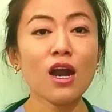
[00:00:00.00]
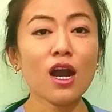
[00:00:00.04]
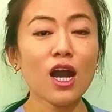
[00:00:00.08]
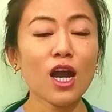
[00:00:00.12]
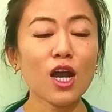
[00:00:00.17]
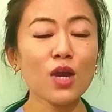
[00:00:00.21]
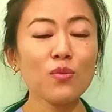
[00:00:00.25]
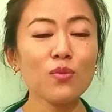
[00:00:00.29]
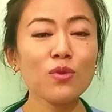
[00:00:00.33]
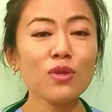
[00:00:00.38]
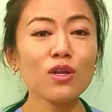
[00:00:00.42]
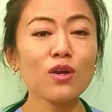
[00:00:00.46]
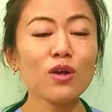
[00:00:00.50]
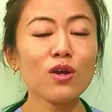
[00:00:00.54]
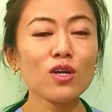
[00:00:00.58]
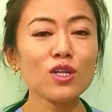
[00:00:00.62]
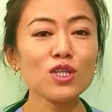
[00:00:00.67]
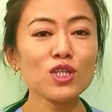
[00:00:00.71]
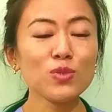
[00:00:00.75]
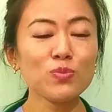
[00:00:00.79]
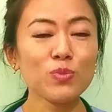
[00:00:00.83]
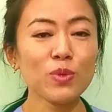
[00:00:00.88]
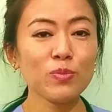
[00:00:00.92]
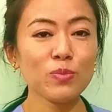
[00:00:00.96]
I will
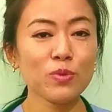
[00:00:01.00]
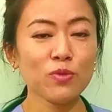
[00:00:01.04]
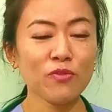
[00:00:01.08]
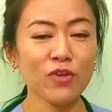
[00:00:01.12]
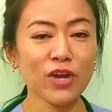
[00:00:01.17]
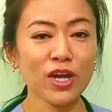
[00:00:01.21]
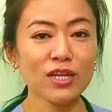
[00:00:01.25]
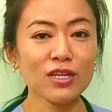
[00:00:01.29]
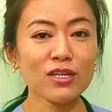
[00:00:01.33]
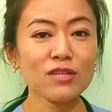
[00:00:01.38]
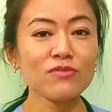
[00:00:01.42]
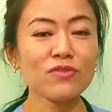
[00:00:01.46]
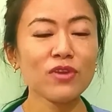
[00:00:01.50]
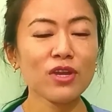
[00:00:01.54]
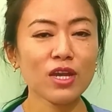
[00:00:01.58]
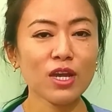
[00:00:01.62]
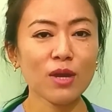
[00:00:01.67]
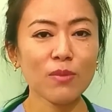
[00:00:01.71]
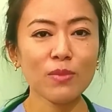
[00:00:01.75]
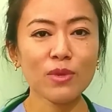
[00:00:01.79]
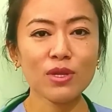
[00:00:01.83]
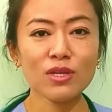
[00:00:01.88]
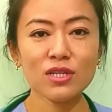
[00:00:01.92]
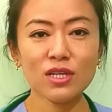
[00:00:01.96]
also be providing
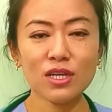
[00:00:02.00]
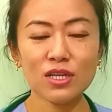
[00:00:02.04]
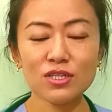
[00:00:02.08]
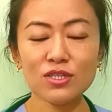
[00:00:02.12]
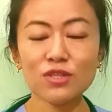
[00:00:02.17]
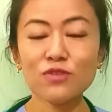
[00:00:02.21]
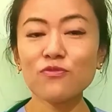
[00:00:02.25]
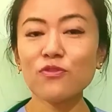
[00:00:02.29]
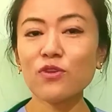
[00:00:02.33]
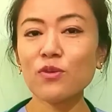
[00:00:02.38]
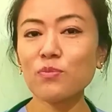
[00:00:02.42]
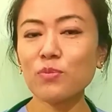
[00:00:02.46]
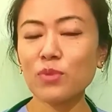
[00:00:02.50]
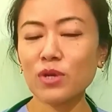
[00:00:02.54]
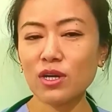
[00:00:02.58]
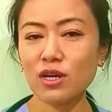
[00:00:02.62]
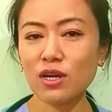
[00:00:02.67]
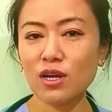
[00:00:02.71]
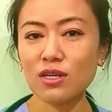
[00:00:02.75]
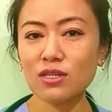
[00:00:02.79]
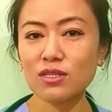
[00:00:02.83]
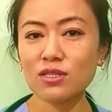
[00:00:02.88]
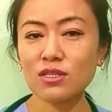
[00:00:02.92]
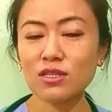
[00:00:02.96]
recommendations for
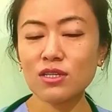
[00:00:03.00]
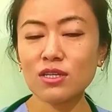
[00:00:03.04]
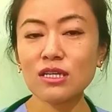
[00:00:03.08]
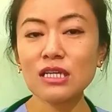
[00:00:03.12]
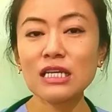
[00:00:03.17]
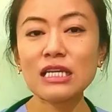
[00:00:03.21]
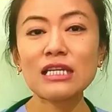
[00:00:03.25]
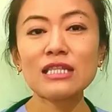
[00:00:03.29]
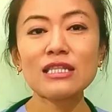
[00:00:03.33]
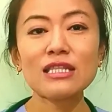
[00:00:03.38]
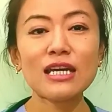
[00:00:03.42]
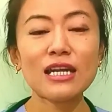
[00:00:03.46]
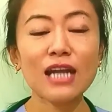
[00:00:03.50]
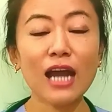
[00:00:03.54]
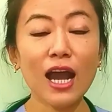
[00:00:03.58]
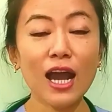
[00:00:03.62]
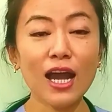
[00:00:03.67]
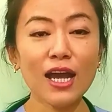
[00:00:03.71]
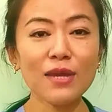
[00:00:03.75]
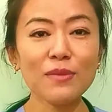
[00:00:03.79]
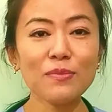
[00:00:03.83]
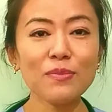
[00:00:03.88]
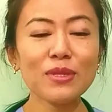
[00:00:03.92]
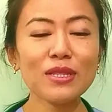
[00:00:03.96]
products that
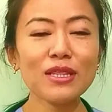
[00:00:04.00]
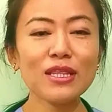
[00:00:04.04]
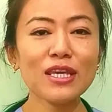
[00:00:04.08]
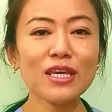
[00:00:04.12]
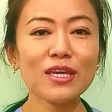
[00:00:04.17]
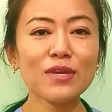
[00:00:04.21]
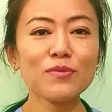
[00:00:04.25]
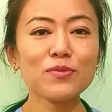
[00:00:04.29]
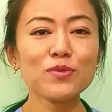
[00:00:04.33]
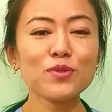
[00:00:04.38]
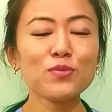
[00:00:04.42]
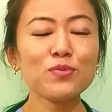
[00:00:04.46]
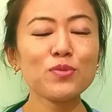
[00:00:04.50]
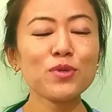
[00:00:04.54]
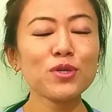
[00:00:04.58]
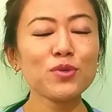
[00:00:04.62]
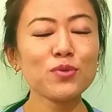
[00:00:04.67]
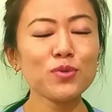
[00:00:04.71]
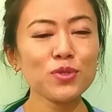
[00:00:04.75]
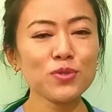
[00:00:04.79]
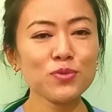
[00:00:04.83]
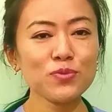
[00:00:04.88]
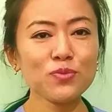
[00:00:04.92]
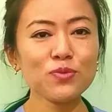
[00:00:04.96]
I believe to be
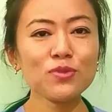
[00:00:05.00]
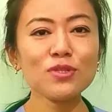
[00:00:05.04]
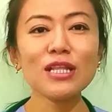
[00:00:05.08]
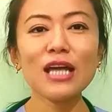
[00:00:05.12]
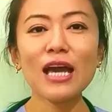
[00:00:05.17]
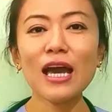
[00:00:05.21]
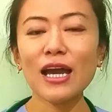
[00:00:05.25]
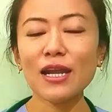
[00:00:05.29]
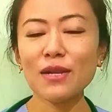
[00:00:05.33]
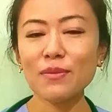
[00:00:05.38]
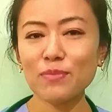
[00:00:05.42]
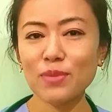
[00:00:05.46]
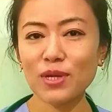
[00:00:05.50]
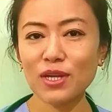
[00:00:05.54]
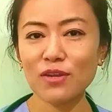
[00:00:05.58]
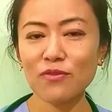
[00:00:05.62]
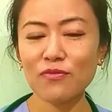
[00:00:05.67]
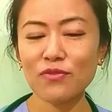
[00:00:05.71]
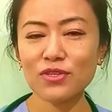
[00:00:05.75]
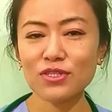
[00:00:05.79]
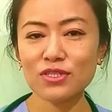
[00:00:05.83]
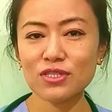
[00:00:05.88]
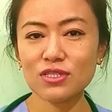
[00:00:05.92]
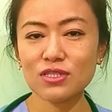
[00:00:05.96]
useful and
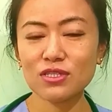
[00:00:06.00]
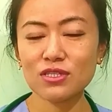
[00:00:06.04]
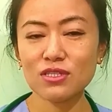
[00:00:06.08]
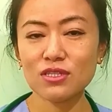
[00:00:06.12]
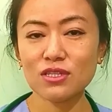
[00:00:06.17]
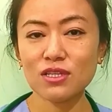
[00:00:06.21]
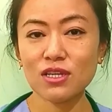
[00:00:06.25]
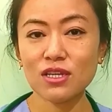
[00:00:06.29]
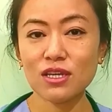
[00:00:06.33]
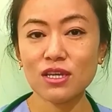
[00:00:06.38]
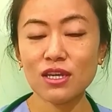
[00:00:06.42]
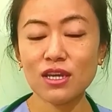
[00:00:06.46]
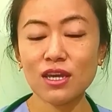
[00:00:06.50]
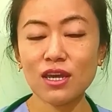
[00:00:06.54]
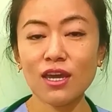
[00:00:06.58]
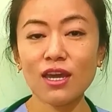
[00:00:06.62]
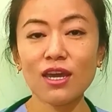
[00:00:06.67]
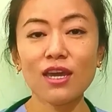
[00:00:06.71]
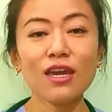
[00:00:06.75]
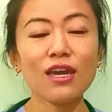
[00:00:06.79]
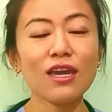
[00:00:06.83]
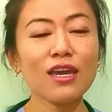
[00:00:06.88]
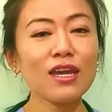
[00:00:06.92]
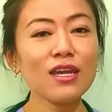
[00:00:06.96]
beneficial.
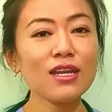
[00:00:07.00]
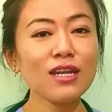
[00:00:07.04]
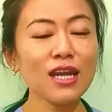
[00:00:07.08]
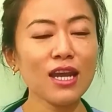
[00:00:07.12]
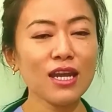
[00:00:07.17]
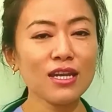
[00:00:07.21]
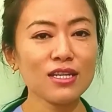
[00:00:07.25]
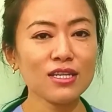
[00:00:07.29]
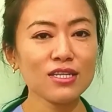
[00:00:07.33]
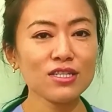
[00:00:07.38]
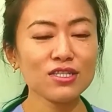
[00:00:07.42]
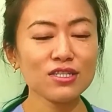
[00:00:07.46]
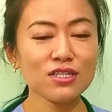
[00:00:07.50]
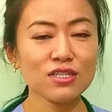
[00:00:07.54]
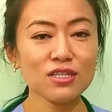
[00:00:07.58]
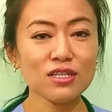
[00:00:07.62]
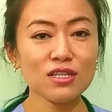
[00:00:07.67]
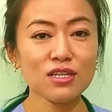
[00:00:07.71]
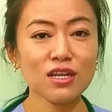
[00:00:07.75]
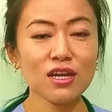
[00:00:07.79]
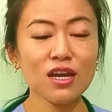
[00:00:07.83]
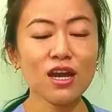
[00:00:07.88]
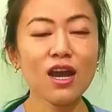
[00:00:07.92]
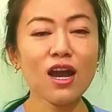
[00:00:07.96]
In
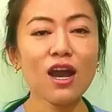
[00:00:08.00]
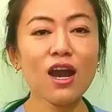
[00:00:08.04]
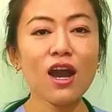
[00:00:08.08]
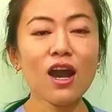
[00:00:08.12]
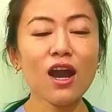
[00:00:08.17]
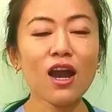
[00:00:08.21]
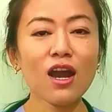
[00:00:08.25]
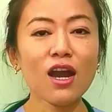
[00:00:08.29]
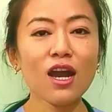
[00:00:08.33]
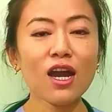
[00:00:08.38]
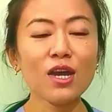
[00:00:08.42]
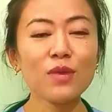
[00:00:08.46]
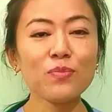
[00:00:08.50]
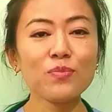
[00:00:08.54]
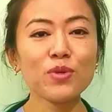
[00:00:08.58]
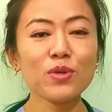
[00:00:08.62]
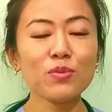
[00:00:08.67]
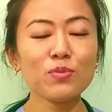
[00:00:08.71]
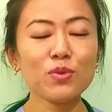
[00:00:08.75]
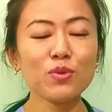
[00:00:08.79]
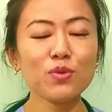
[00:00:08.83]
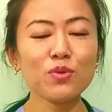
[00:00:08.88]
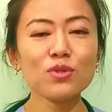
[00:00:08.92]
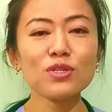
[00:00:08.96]
addition, I
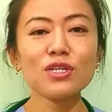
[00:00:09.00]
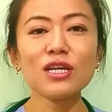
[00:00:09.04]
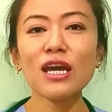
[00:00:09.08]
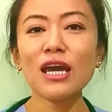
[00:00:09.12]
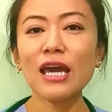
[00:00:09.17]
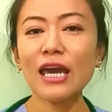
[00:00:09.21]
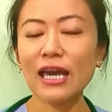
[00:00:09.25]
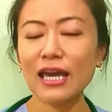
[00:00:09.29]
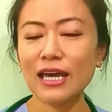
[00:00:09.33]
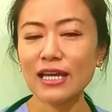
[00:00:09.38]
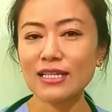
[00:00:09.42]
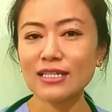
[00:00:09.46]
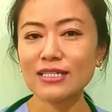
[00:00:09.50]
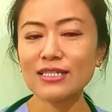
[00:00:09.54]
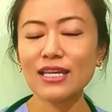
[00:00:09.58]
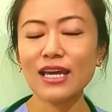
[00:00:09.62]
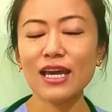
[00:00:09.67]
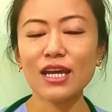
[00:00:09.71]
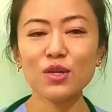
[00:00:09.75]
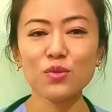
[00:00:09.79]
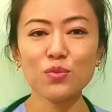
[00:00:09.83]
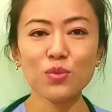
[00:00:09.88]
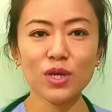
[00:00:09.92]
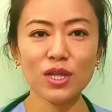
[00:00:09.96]
promote health
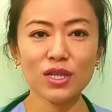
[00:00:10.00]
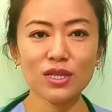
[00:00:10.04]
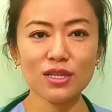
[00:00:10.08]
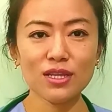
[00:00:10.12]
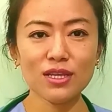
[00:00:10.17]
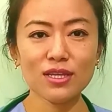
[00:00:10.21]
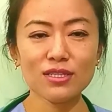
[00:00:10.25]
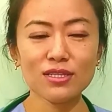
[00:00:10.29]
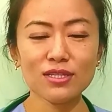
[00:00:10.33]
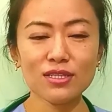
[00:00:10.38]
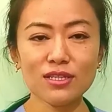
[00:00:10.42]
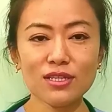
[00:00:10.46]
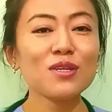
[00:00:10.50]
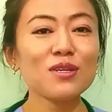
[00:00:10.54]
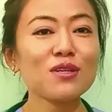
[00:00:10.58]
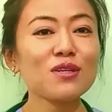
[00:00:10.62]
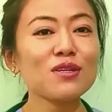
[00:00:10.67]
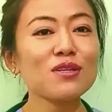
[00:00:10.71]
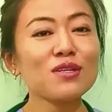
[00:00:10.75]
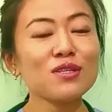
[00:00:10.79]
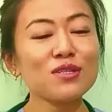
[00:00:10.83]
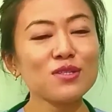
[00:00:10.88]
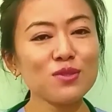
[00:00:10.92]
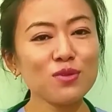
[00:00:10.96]
and wellness.
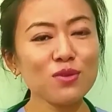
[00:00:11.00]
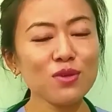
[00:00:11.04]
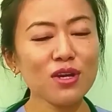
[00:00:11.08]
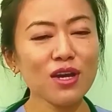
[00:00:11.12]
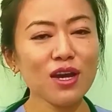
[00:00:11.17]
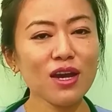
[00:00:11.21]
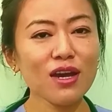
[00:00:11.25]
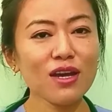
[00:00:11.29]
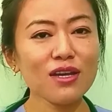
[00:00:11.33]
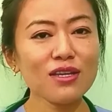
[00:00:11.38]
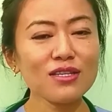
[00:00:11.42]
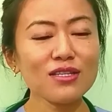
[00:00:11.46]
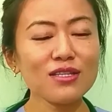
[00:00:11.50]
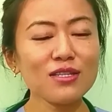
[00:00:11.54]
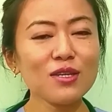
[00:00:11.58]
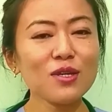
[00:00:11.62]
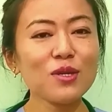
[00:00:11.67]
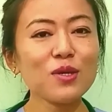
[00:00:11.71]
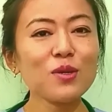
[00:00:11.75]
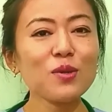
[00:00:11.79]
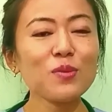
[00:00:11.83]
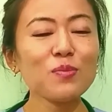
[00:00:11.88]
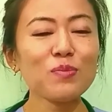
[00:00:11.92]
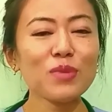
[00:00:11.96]
So guys,
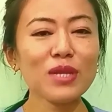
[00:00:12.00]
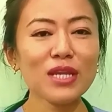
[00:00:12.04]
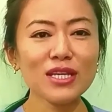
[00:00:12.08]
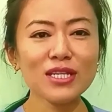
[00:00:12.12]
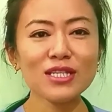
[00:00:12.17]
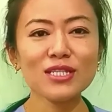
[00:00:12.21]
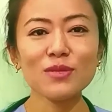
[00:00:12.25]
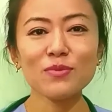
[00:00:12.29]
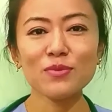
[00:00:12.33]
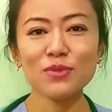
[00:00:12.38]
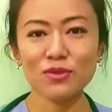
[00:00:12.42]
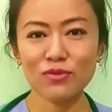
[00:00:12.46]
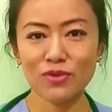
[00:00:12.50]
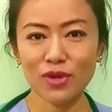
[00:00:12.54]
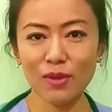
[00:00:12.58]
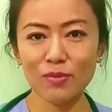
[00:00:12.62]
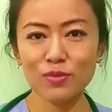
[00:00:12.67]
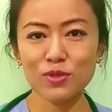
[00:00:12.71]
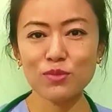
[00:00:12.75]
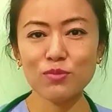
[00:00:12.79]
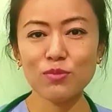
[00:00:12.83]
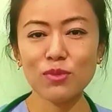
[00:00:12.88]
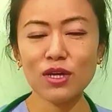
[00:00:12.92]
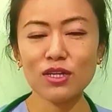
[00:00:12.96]
please
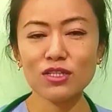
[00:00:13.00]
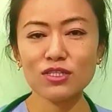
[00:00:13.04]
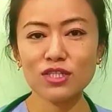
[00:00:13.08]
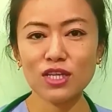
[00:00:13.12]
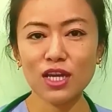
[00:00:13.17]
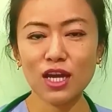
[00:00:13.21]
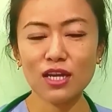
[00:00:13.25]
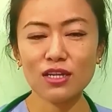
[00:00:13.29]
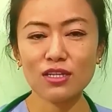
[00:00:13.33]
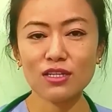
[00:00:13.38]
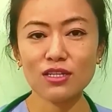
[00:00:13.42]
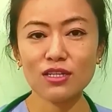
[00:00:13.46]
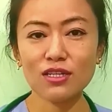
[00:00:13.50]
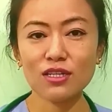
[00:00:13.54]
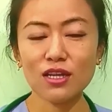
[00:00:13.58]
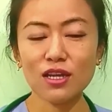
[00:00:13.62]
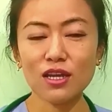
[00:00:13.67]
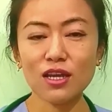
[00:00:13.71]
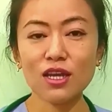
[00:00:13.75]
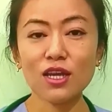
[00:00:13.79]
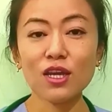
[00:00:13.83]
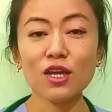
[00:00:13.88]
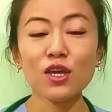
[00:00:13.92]
subscribe to my channel